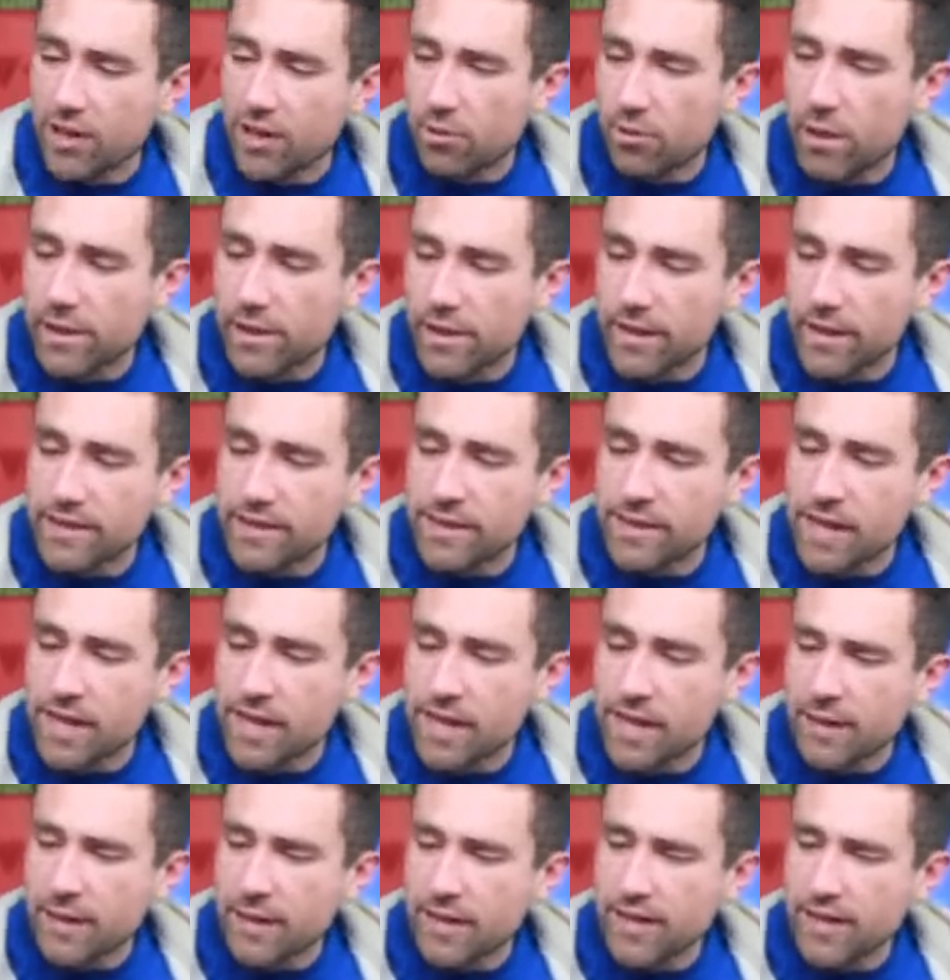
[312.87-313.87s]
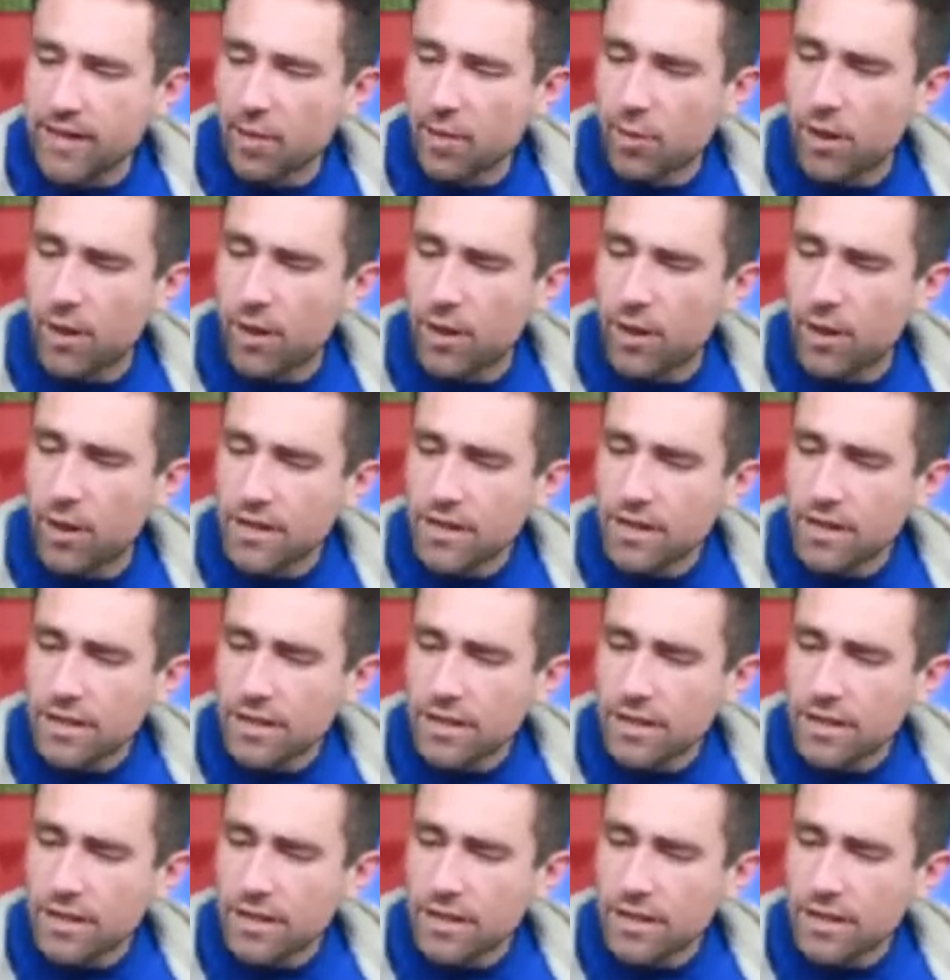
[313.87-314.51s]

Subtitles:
to write that down. I think that was